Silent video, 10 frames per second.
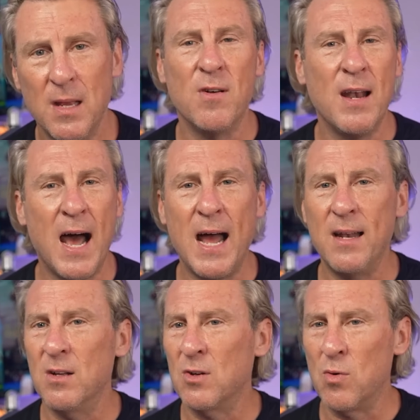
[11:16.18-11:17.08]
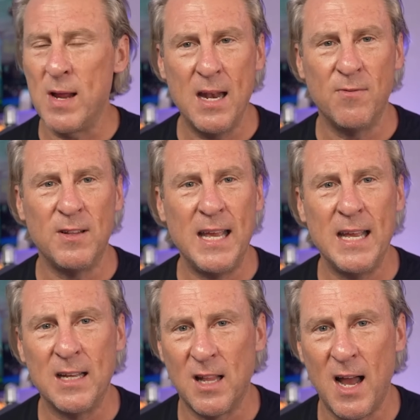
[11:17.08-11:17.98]
If you're not
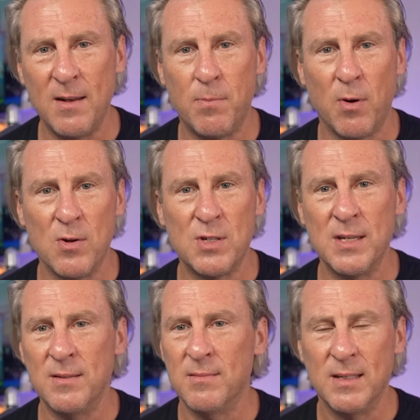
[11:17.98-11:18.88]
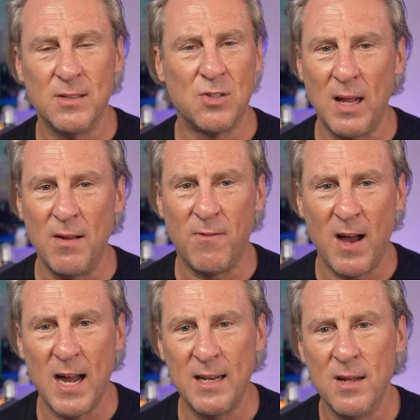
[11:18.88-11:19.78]
creatively inclined person, totally
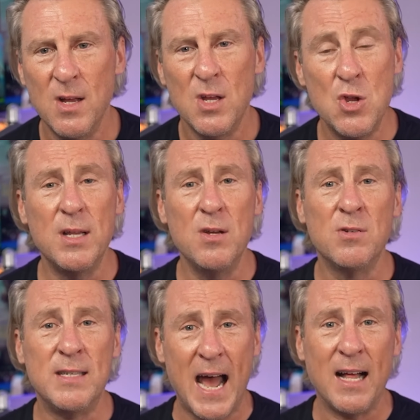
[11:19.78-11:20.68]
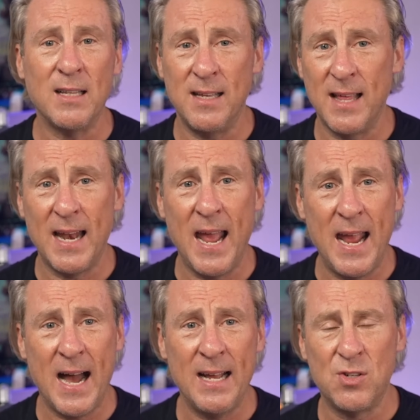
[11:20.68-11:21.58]
fine. You can use DALL-E, that
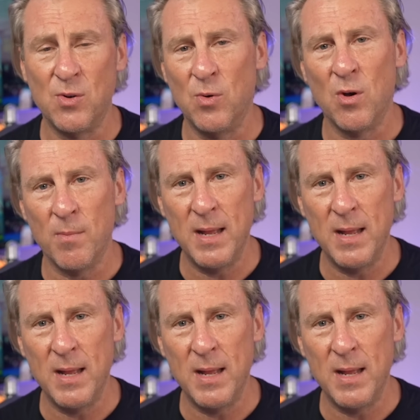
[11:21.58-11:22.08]
AI tool,